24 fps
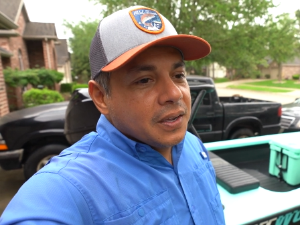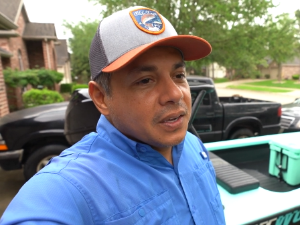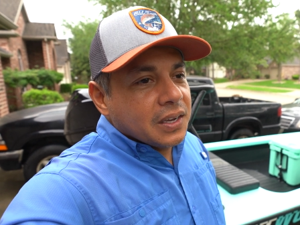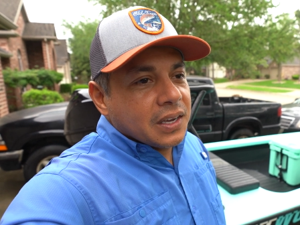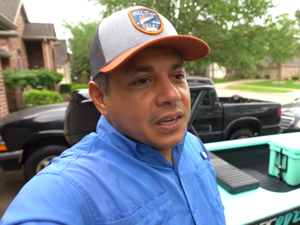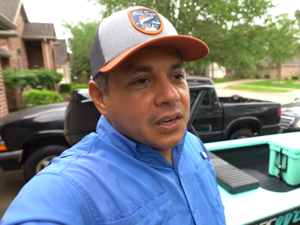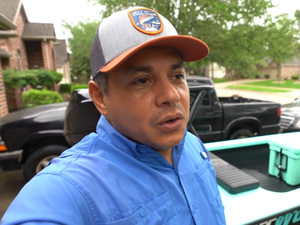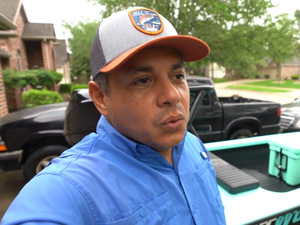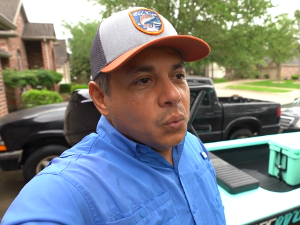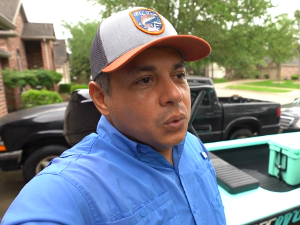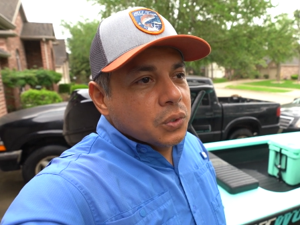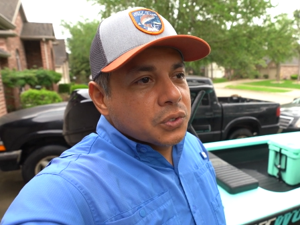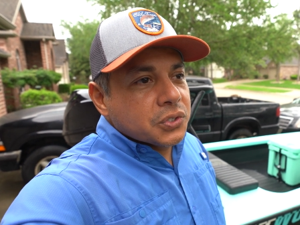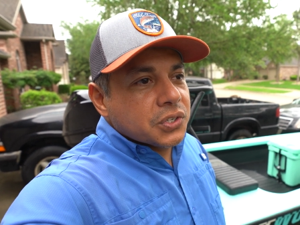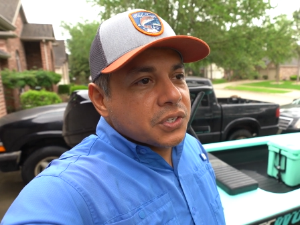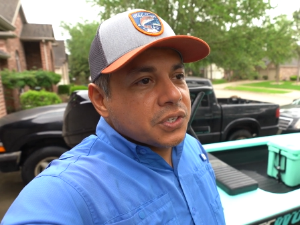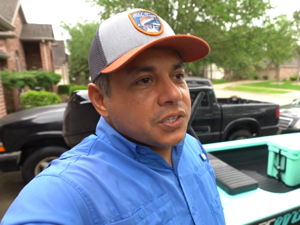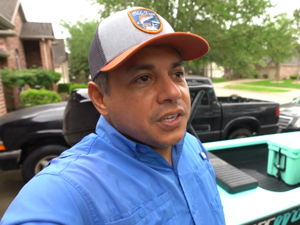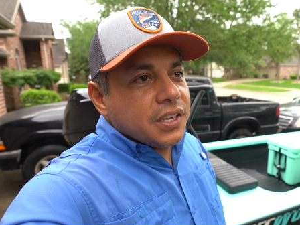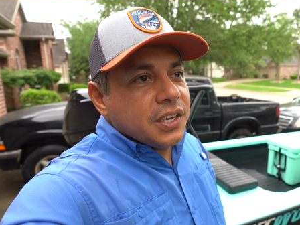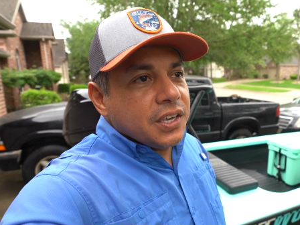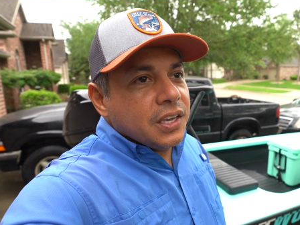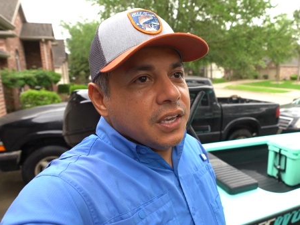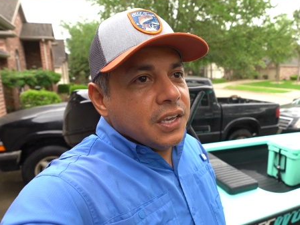we'll
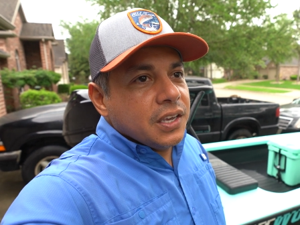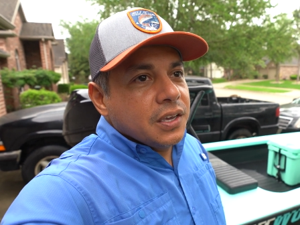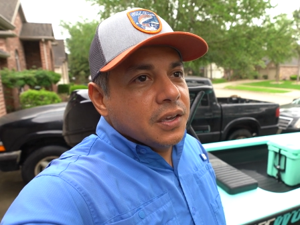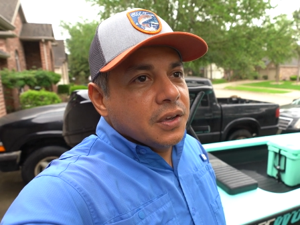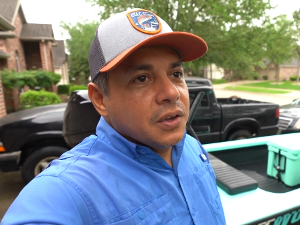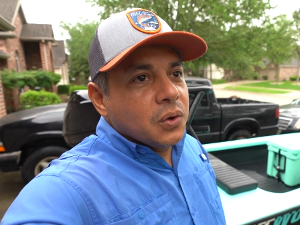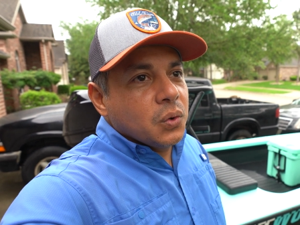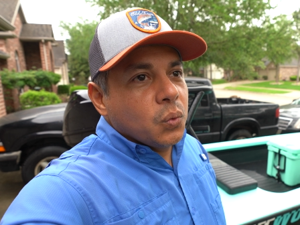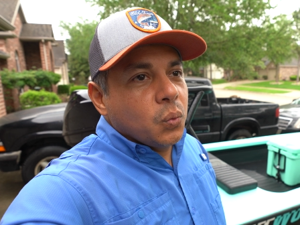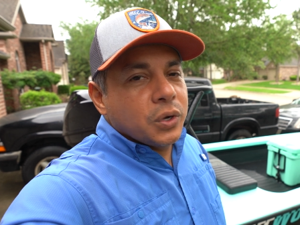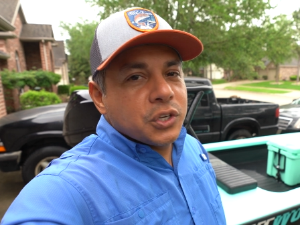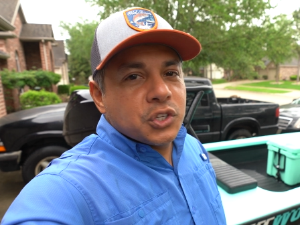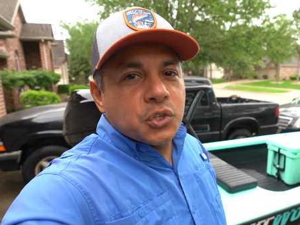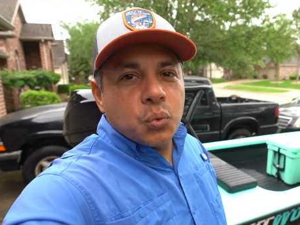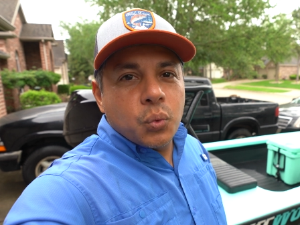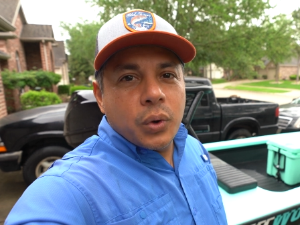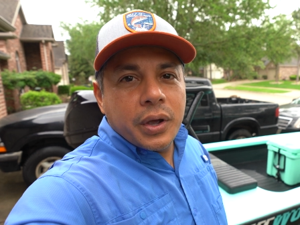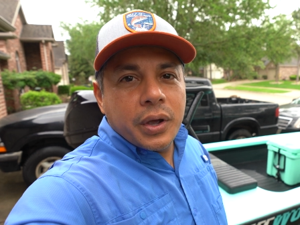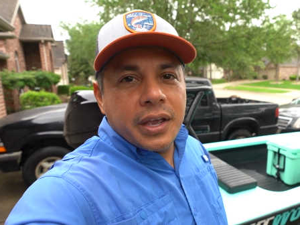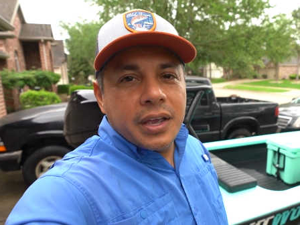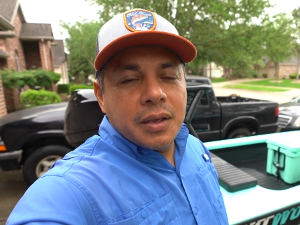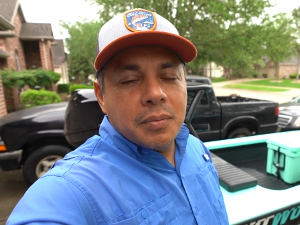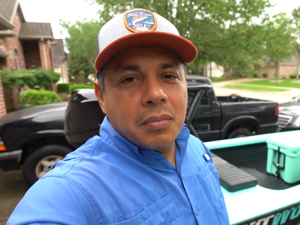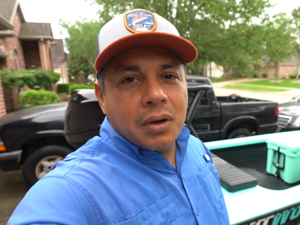see which
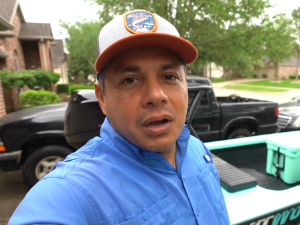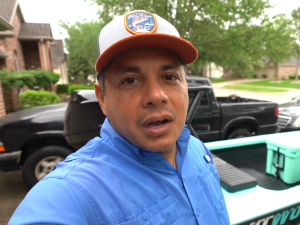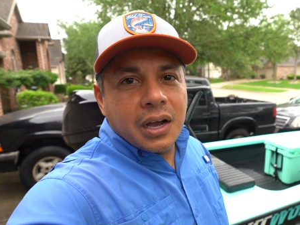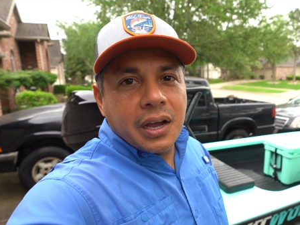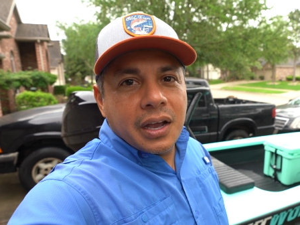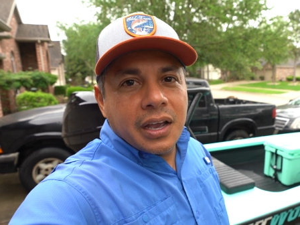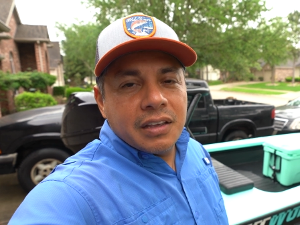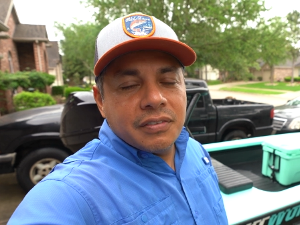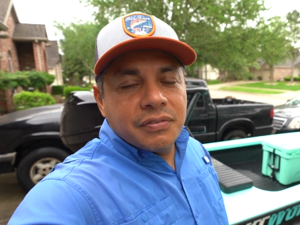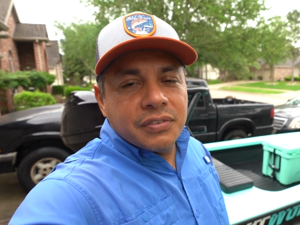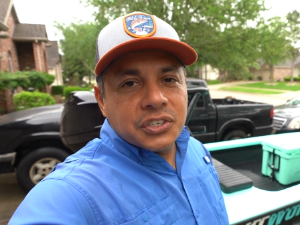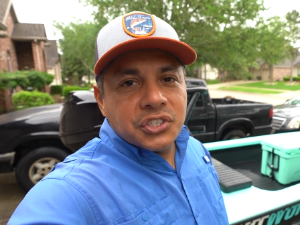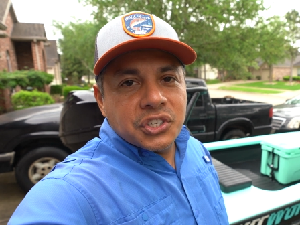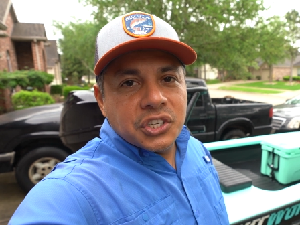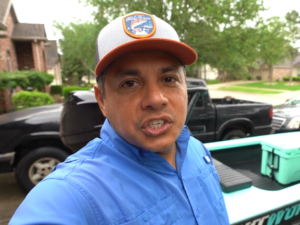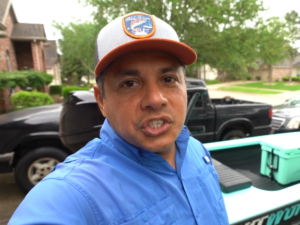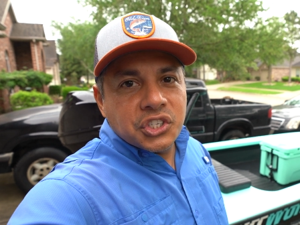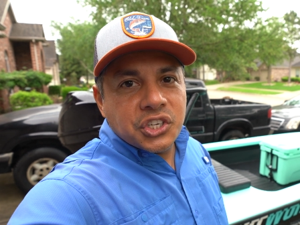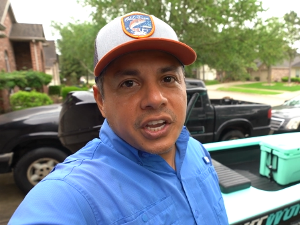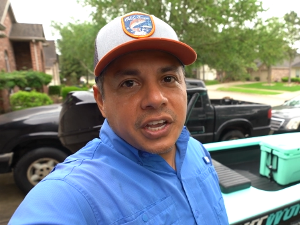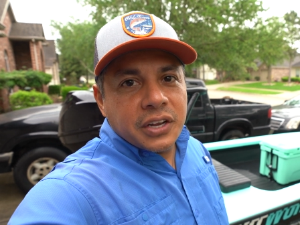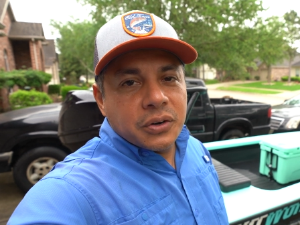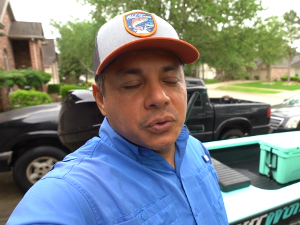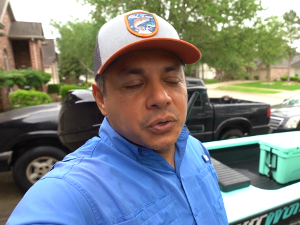way my fishing
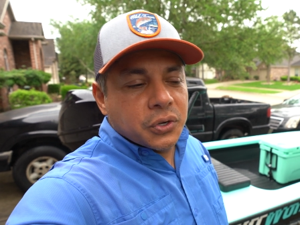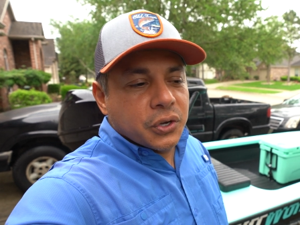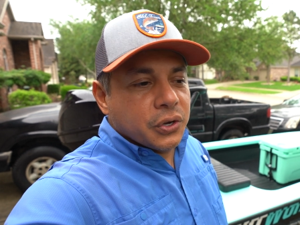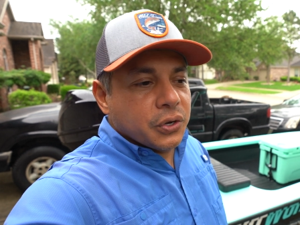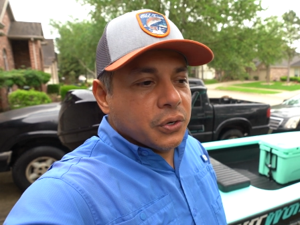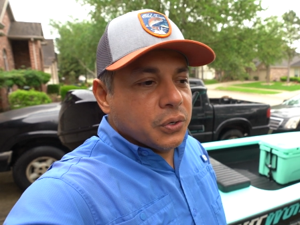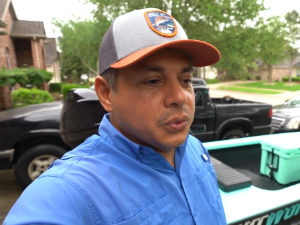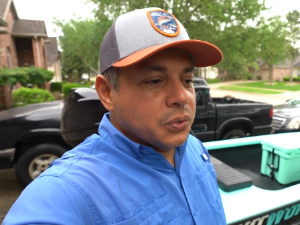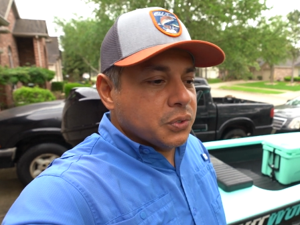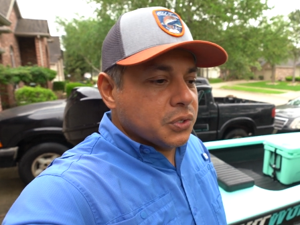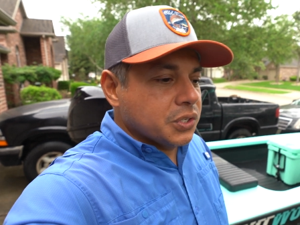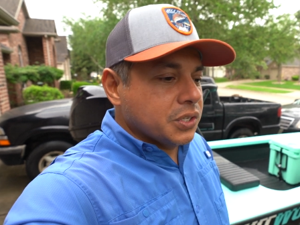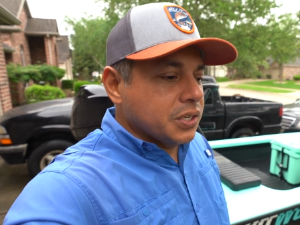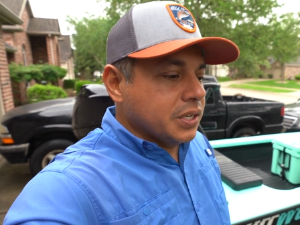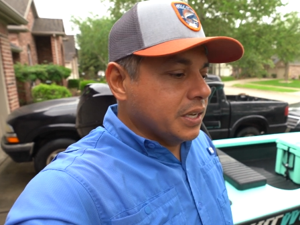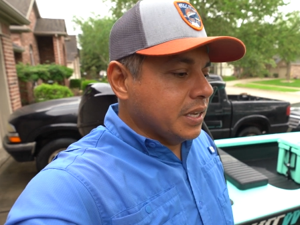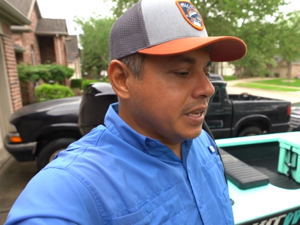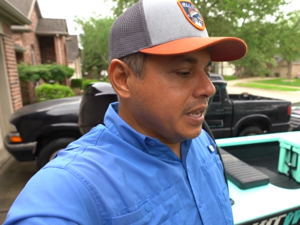channel goes,